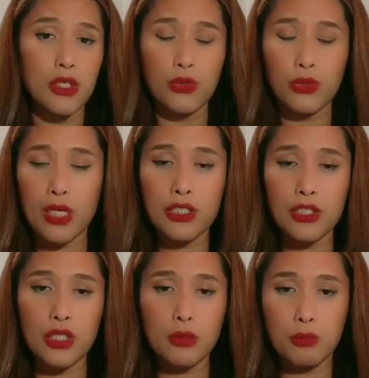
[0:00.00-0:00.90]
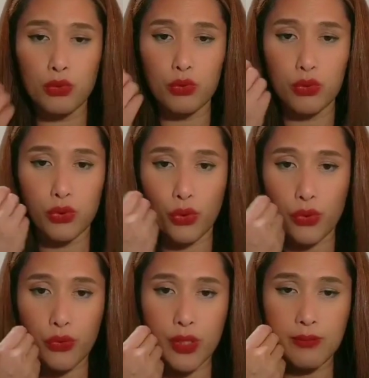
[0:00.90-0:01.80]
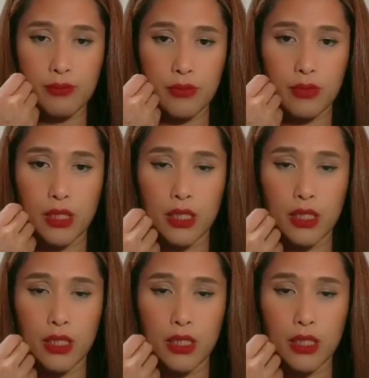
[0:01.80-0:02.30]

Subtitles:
you can't just put your cream